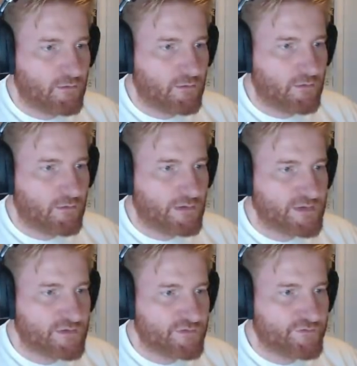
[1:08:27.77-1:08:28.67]
Let's
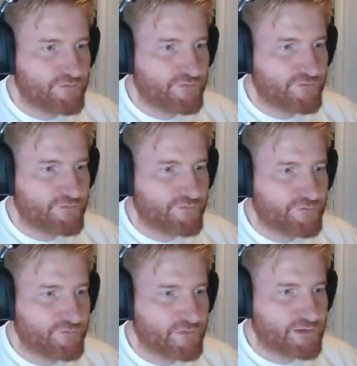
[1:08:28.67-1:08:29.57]

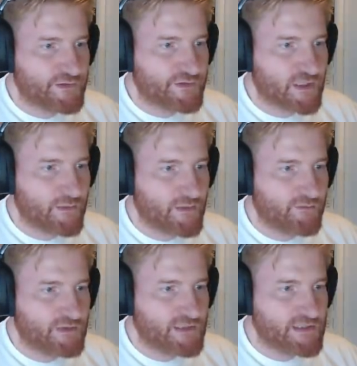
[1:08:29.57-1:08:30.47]
just come up with
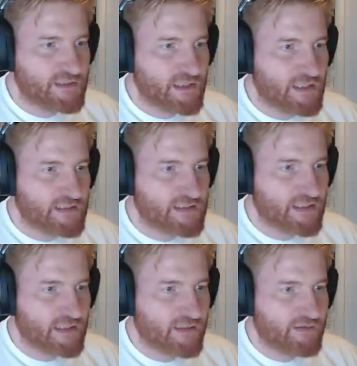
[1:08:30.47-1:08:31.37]
these guys and take
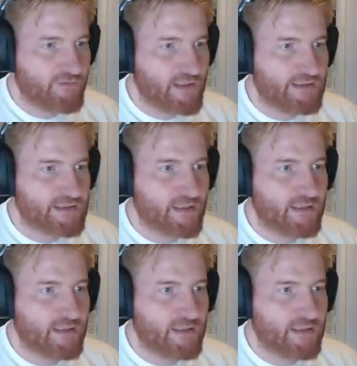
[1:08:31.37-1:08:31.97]
out the Valentine.